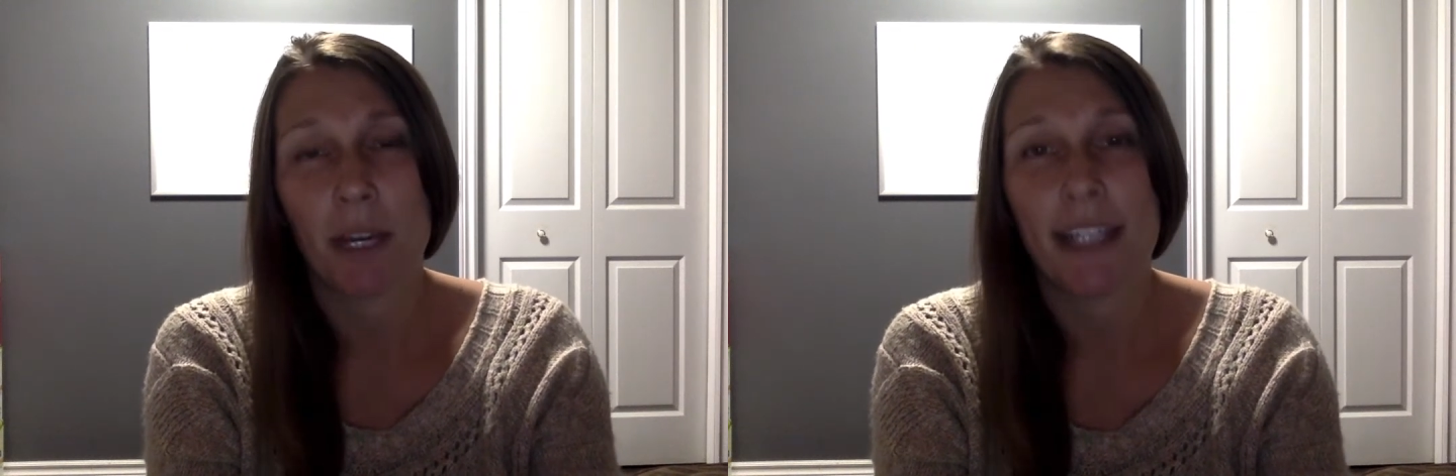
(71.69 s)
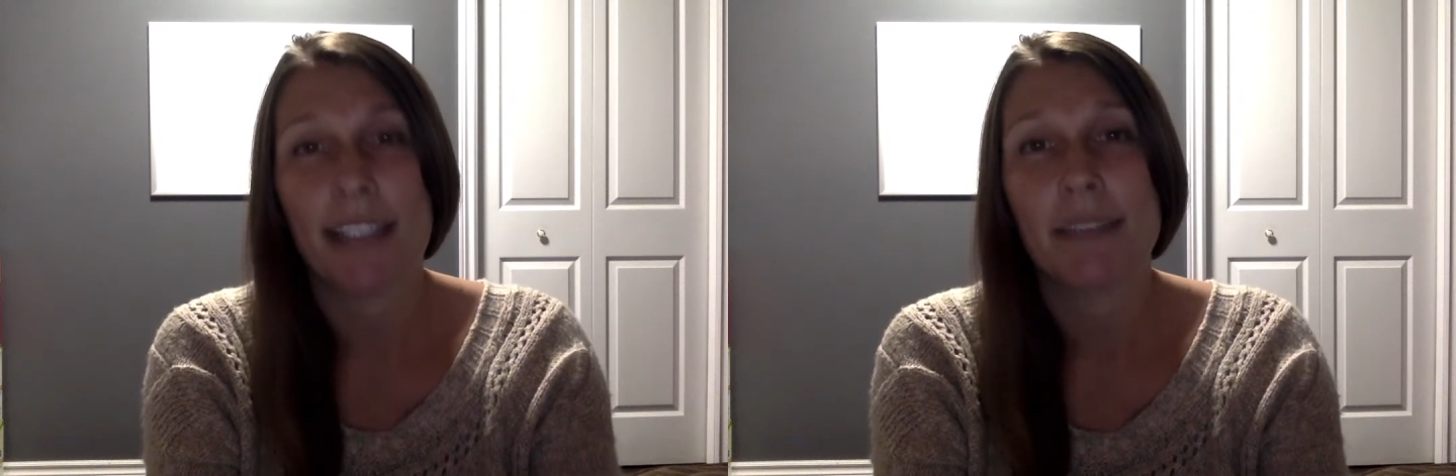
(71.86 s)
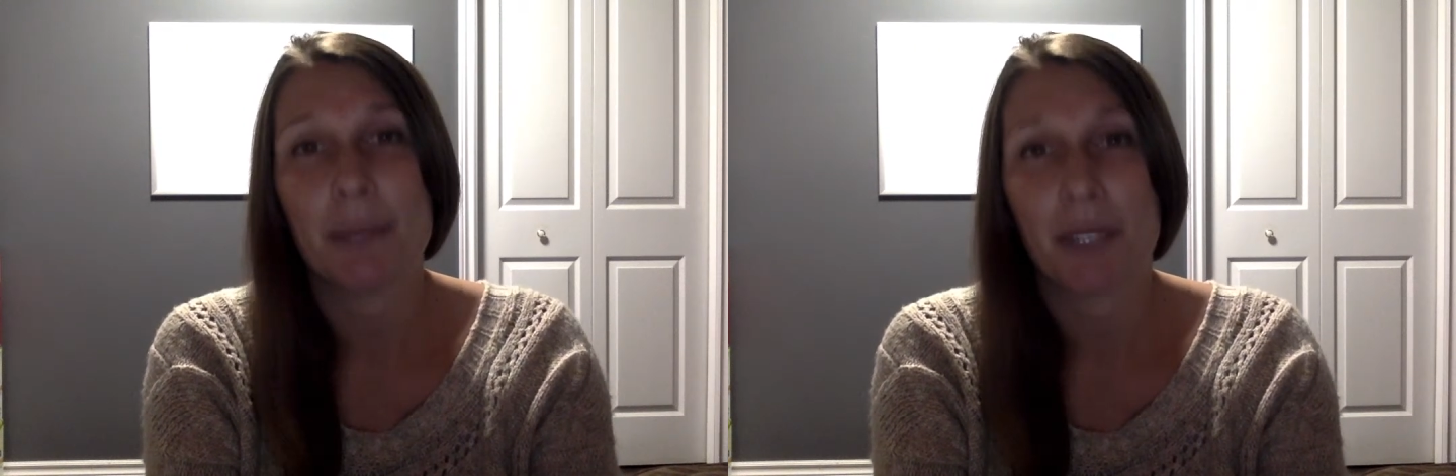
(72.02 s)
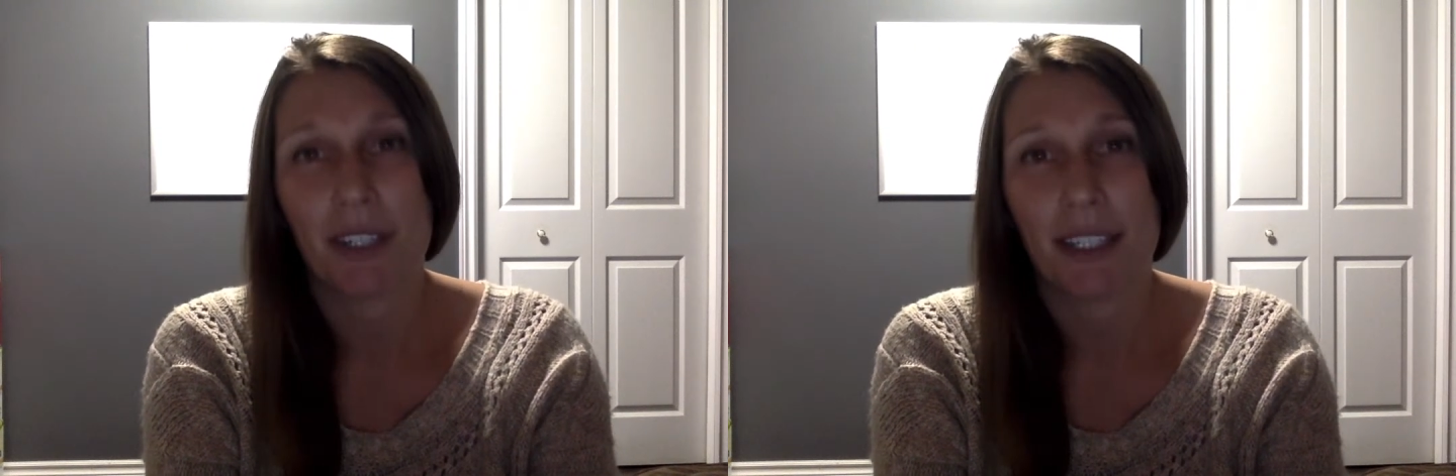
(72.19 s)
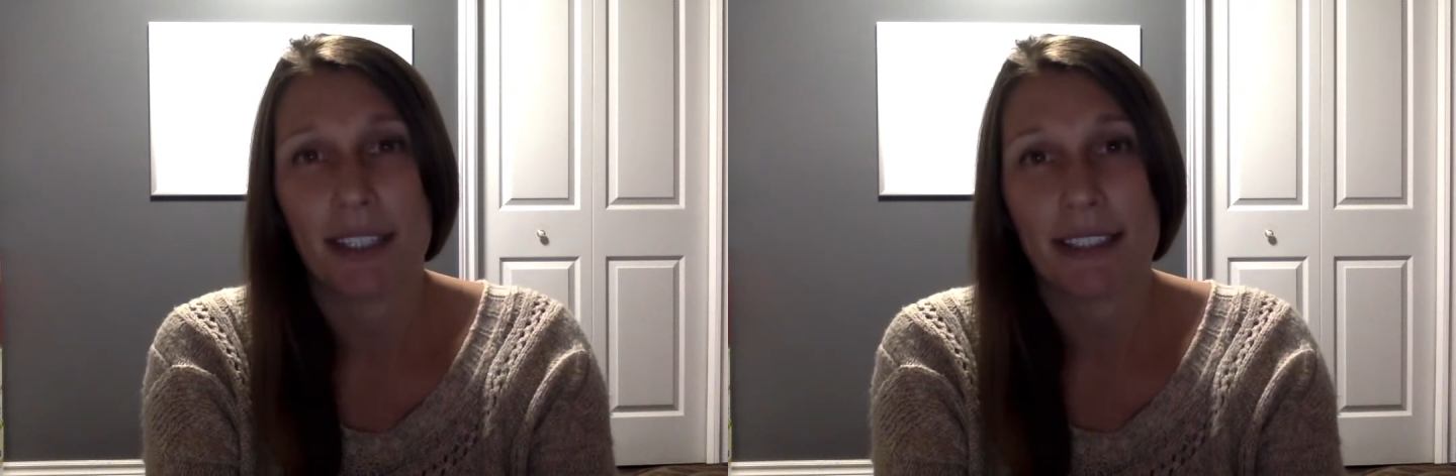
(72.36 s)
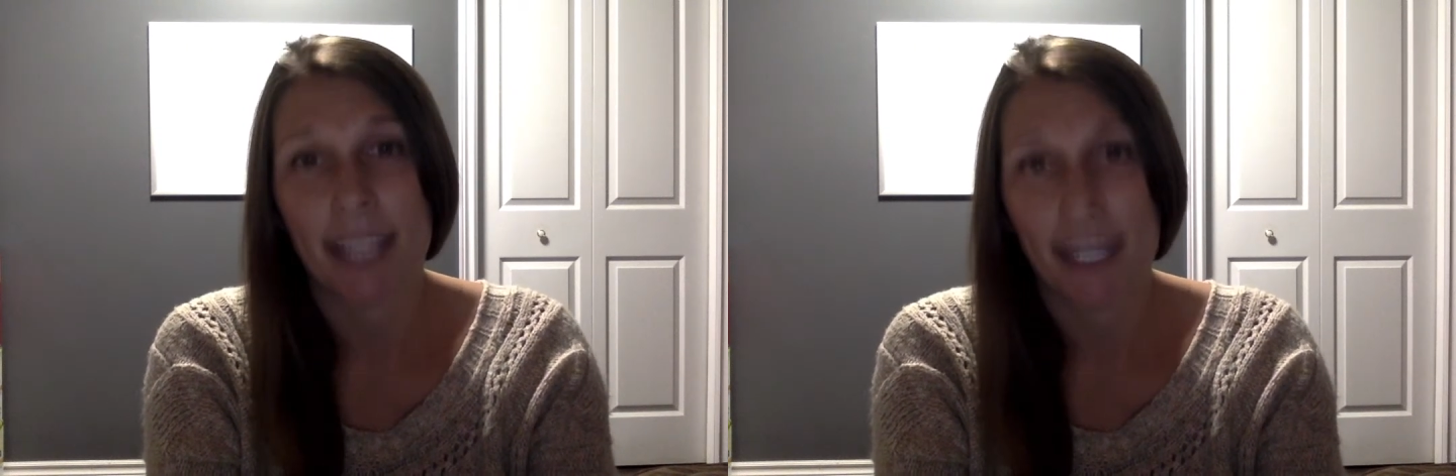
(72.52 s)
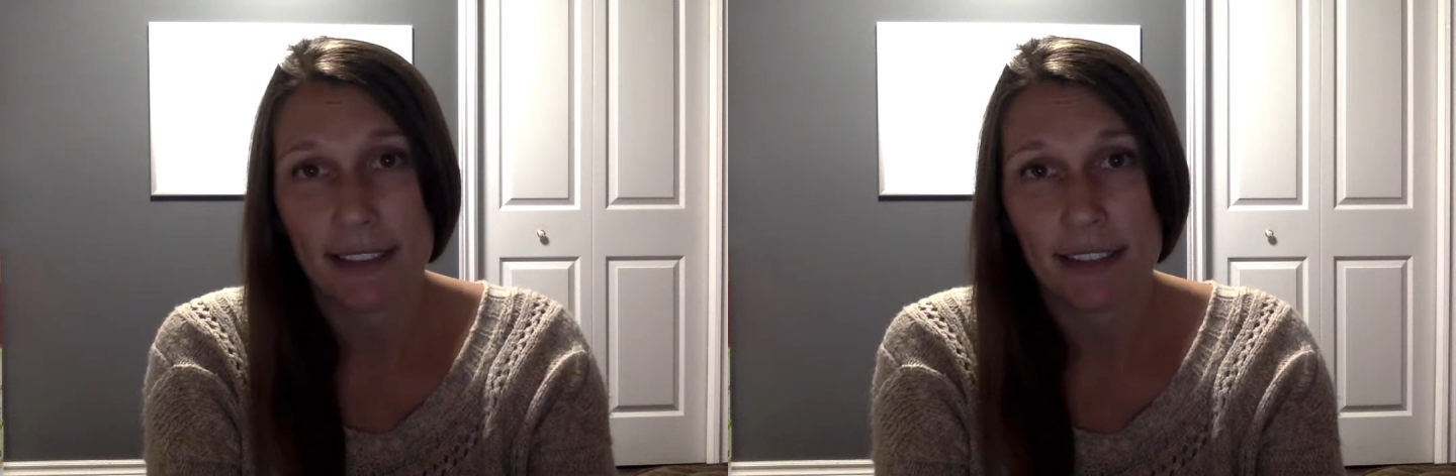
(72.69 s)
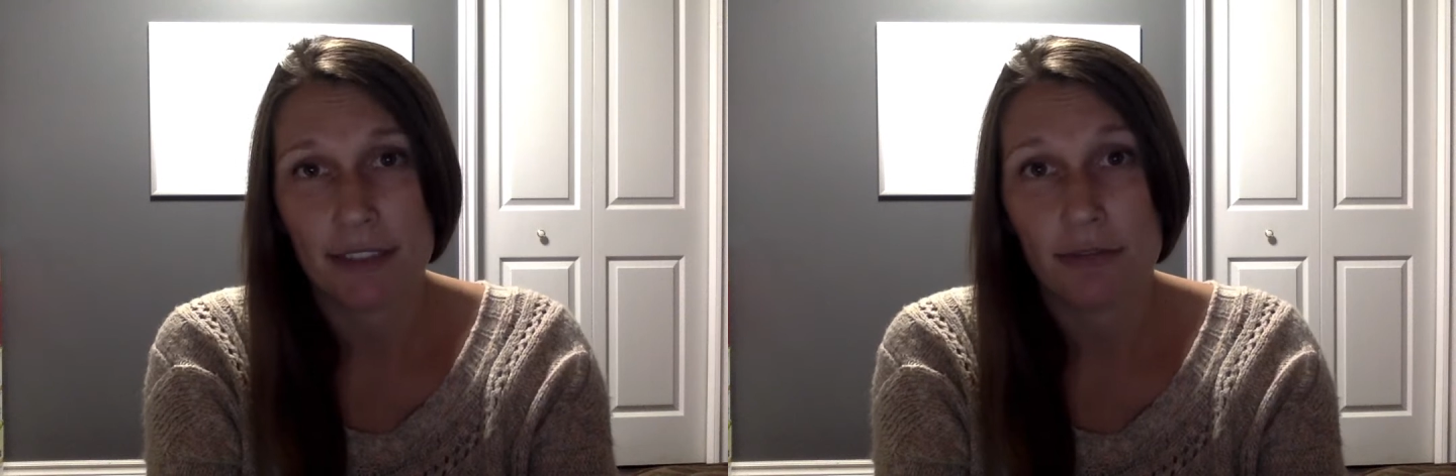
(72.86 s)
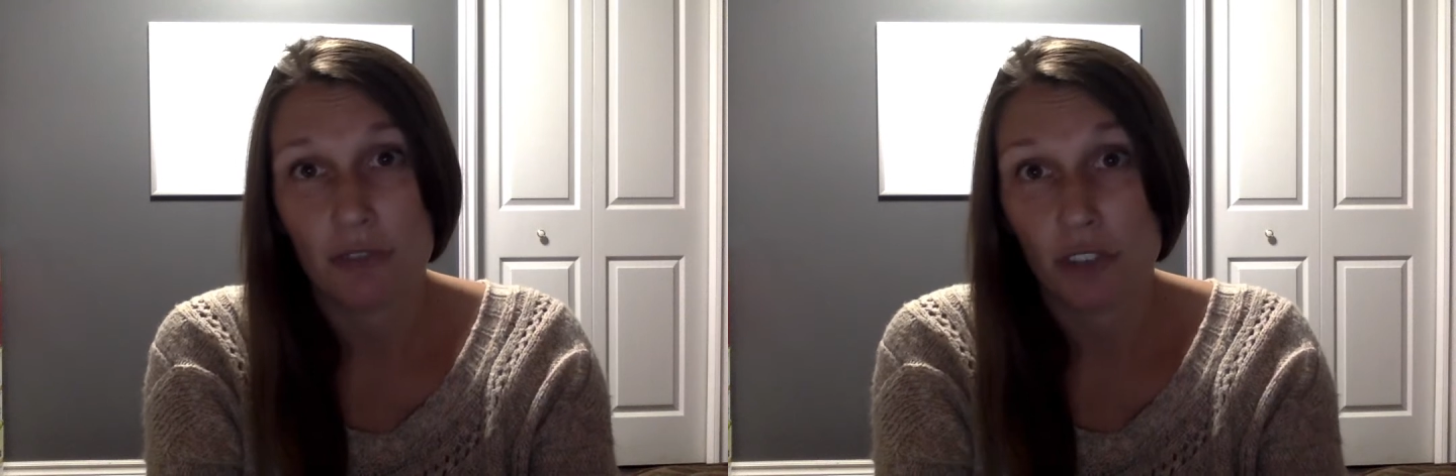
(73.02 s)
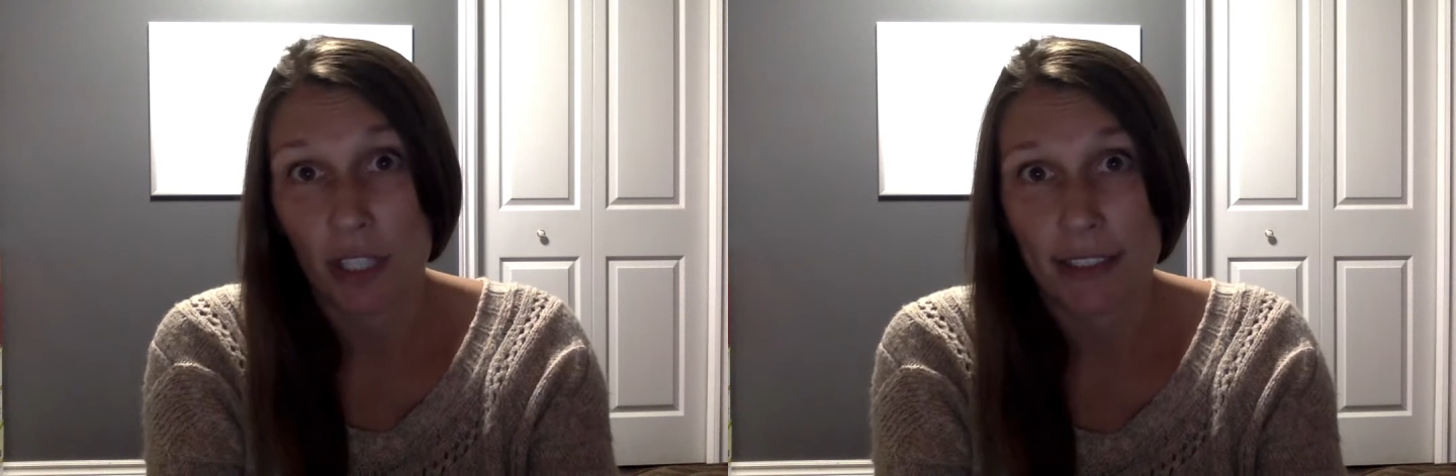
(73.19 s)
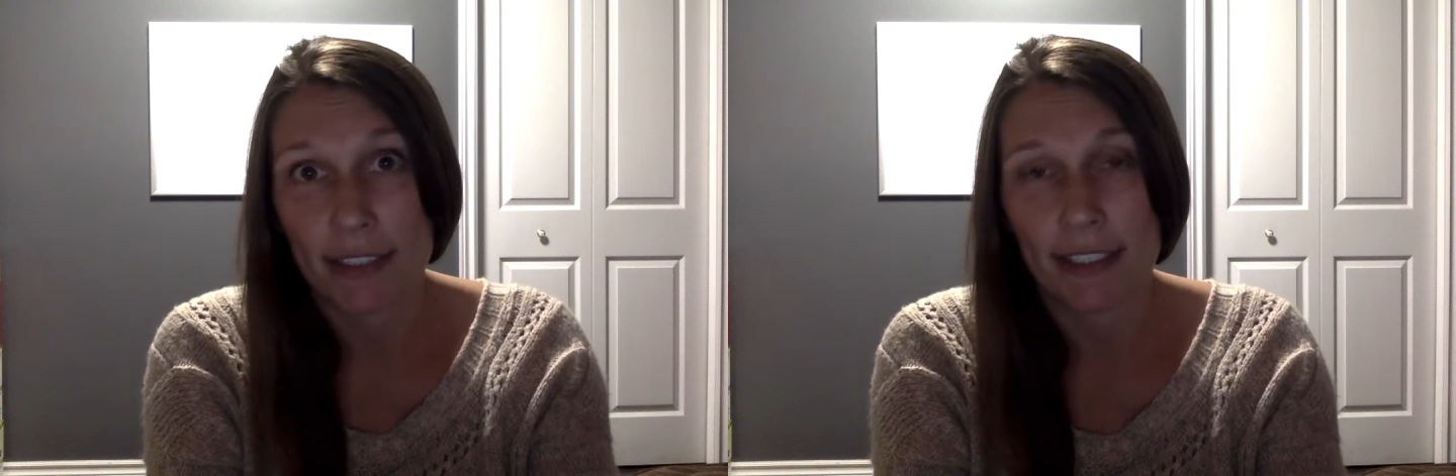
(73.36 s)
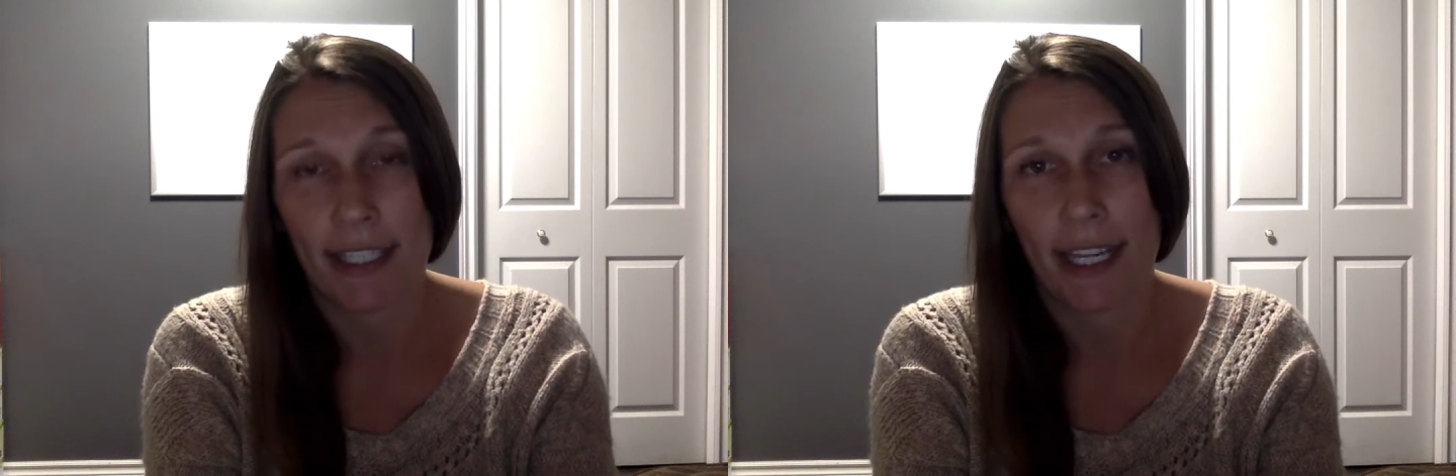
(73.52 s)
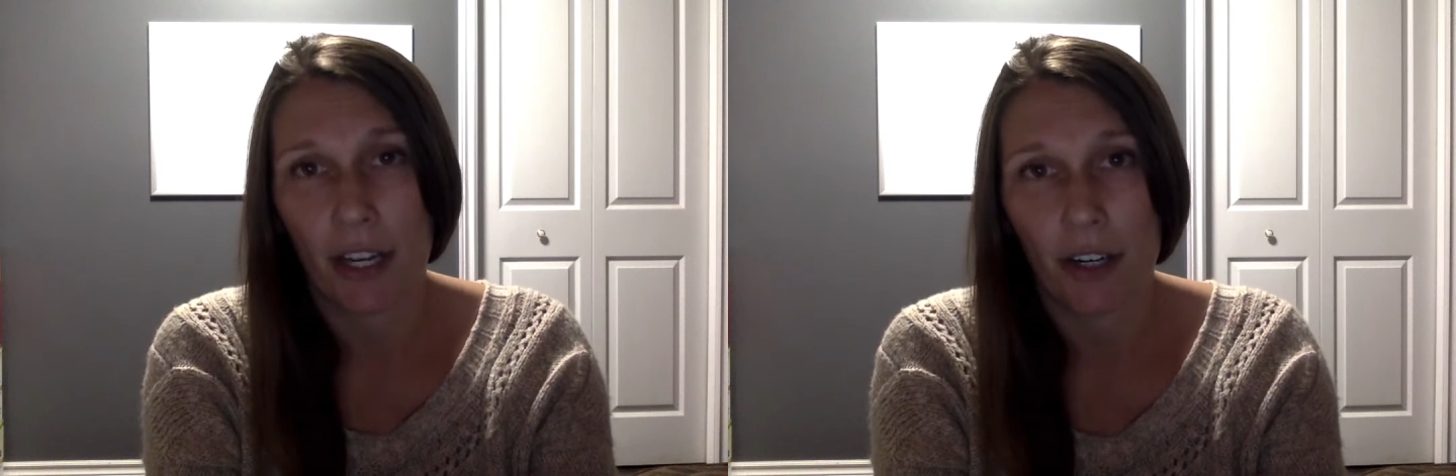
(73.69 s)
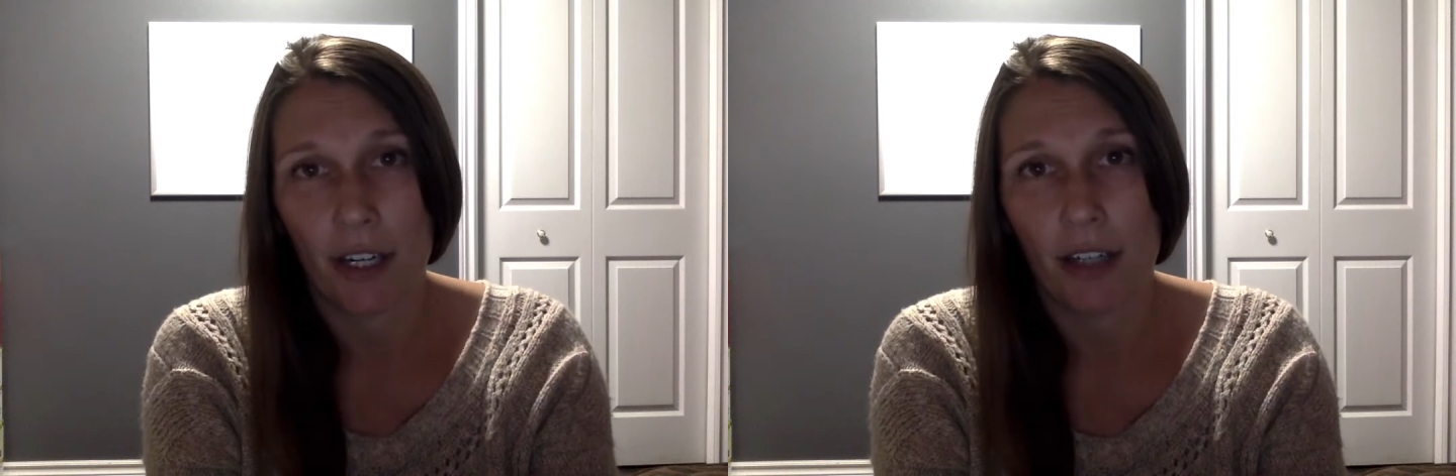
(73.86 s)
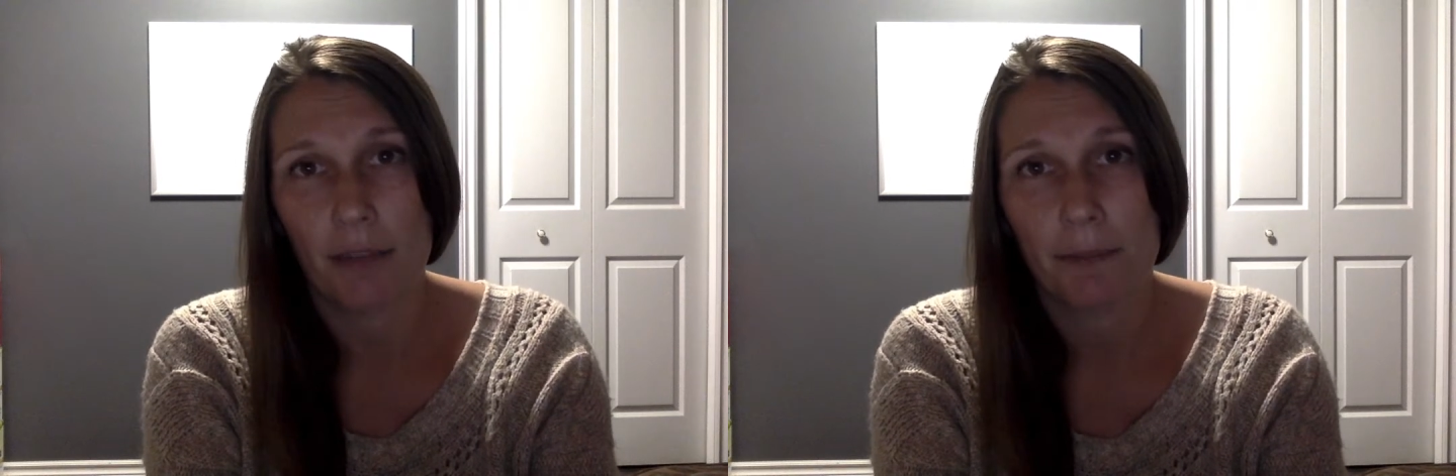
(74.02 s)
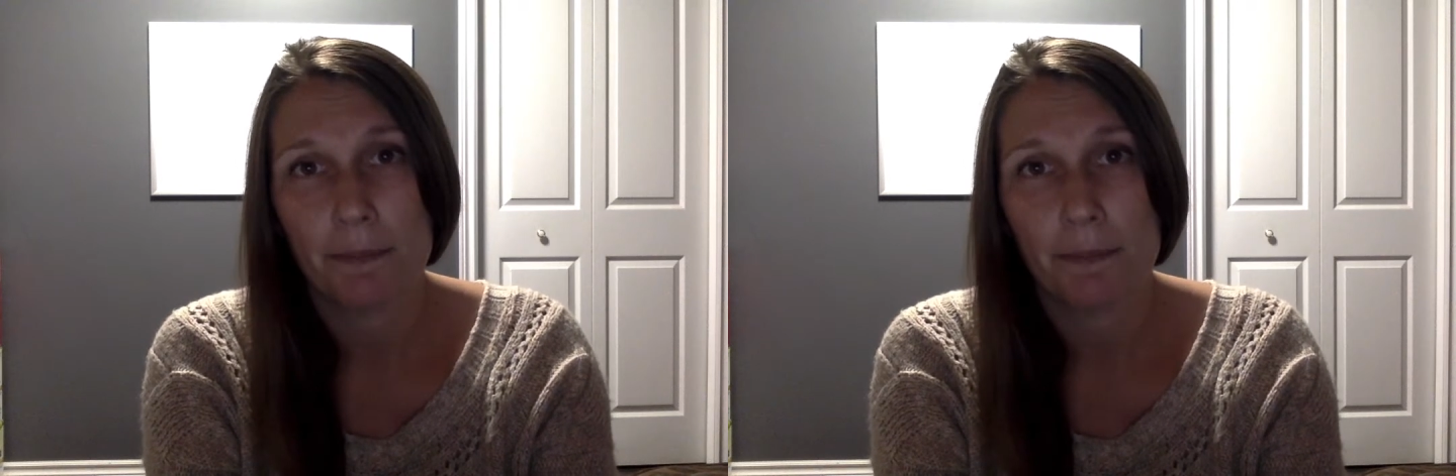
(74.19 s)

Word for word: experience as just a carrier.